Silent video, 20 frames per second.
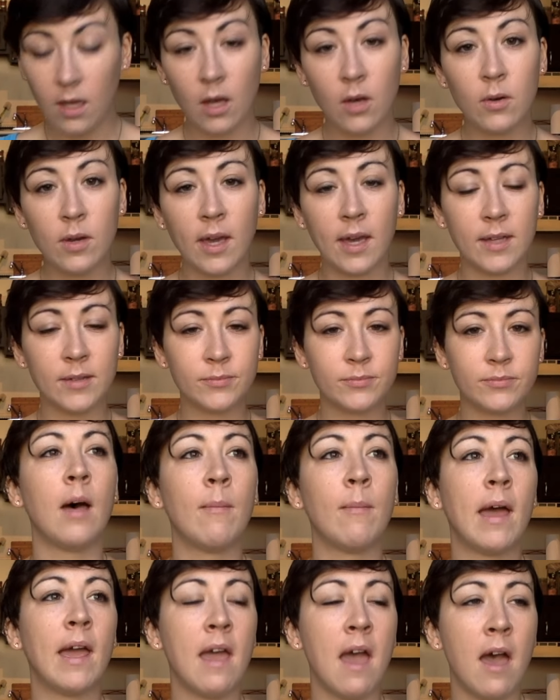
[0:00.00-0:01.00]
Okay.
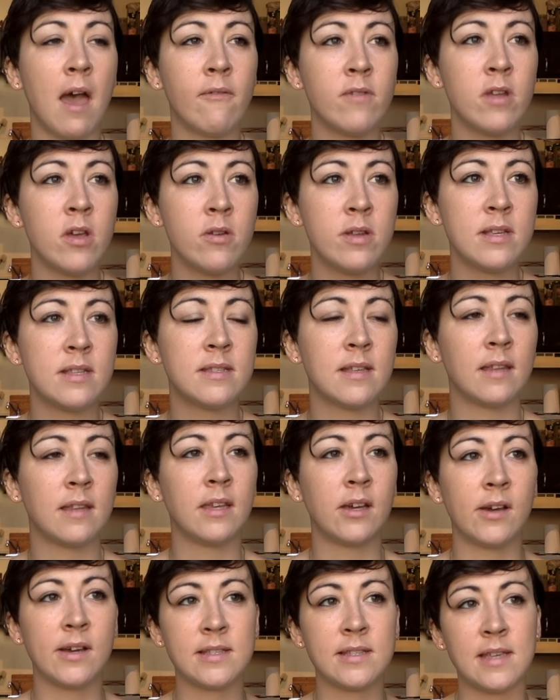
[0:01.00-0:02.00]
I have noticed that
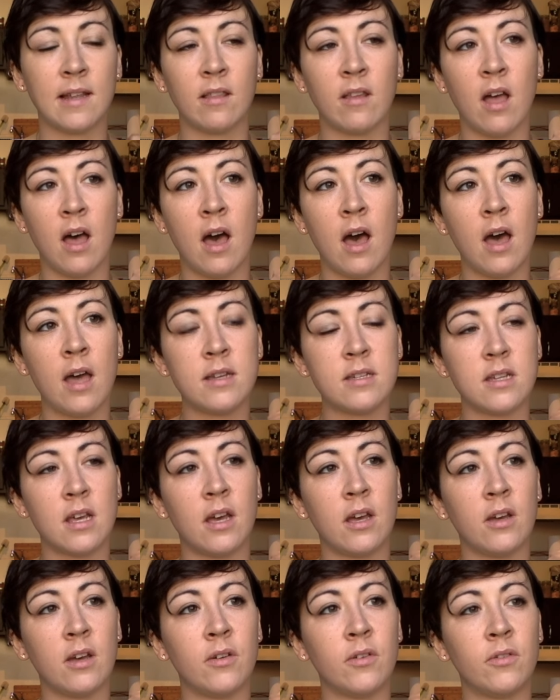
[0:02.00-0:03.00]
there is a lot
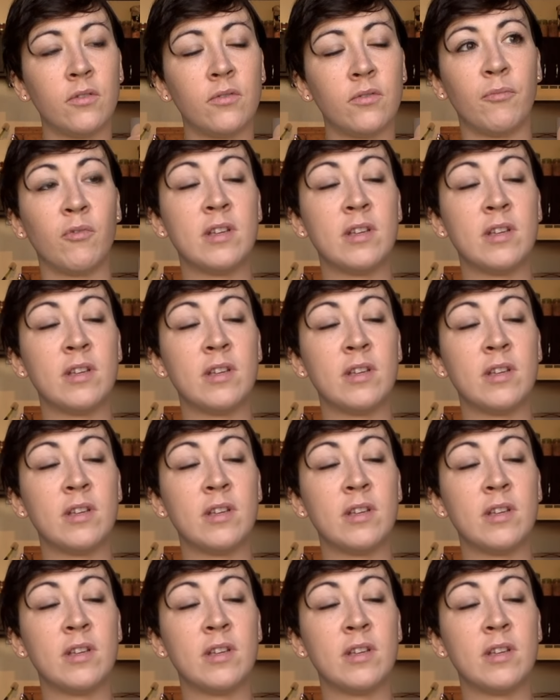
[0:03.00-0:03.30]
of